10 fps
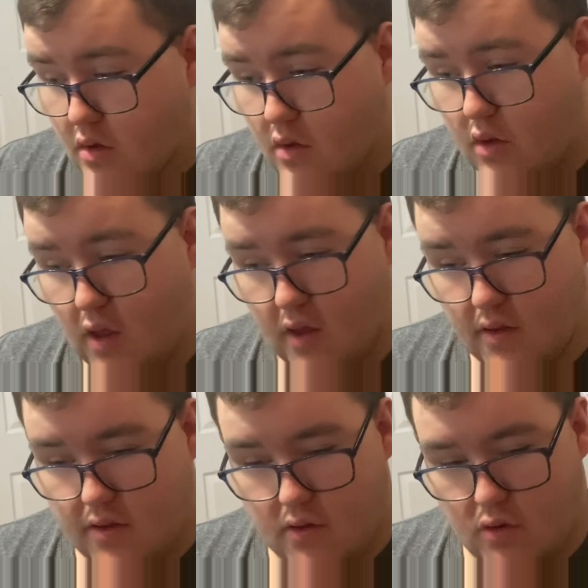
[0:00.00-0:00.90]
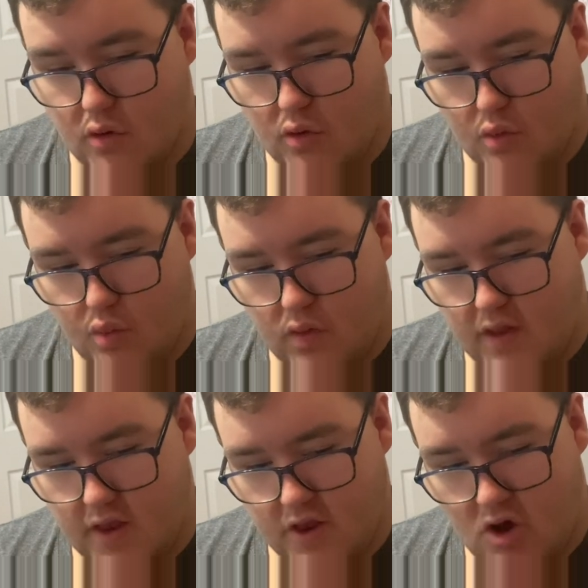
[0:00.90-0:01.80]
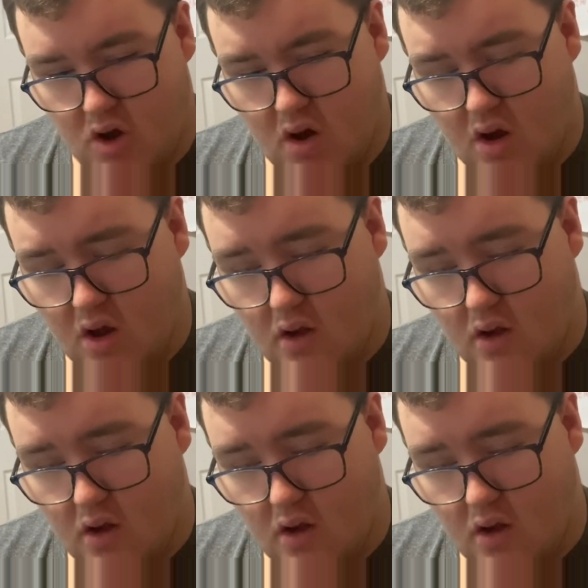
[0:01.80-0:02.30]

Yeah, so with his car